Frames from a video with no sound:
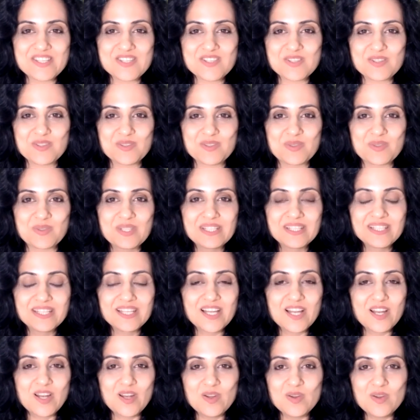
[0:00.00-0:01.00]
to
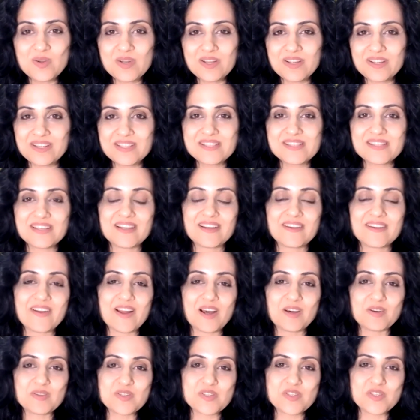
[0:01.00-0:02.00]
look in,
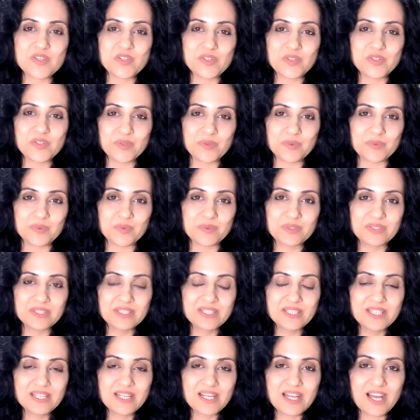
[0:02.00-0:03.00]
around you.
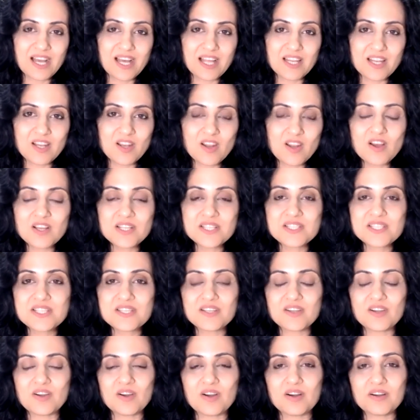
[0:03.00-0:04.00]
A lot
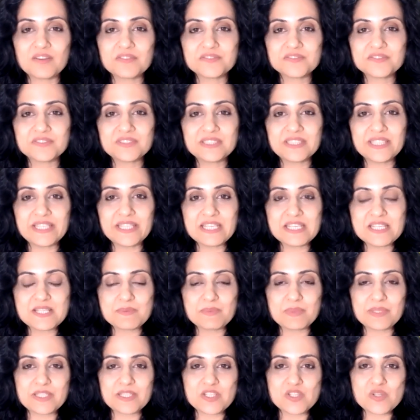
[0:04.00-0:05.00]
of
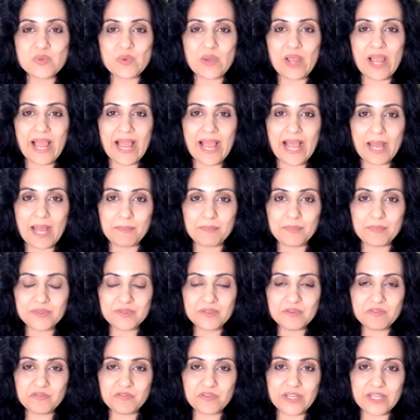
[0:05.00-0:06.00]
things begin to
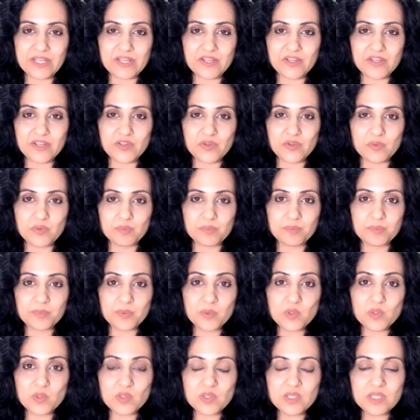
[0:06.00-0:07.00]
happen when you
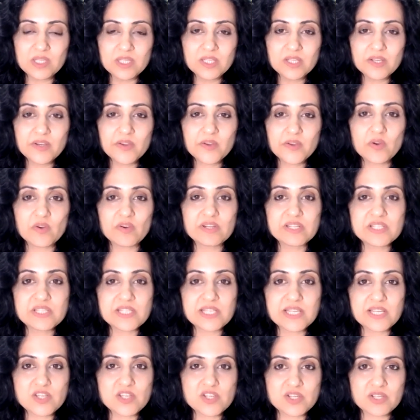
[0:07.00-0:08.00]
pull your
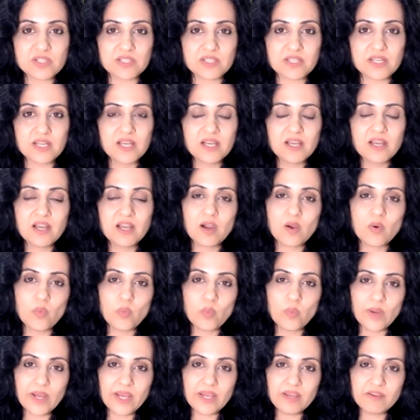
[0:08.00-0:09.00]
attention
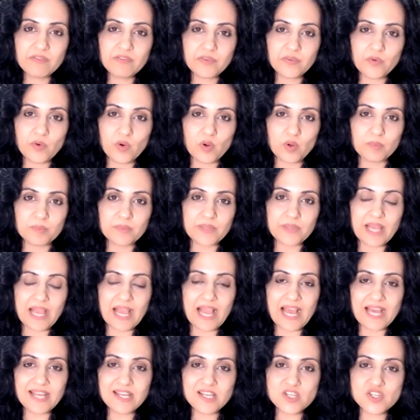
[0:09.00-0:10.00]
away from the
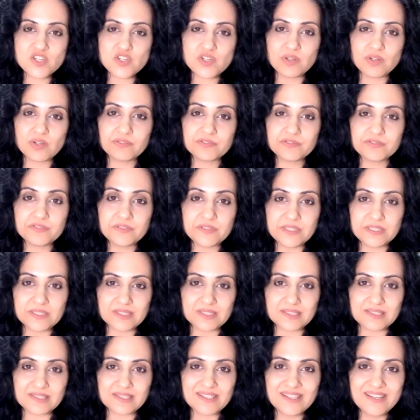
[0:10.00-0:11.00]
energy of
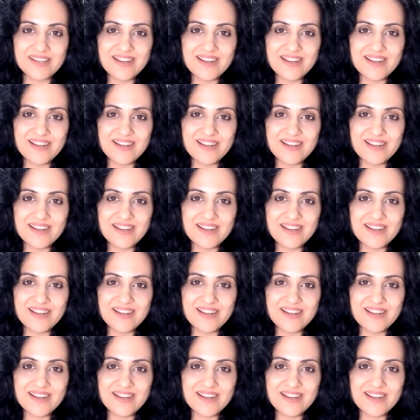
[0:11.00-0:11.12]
fear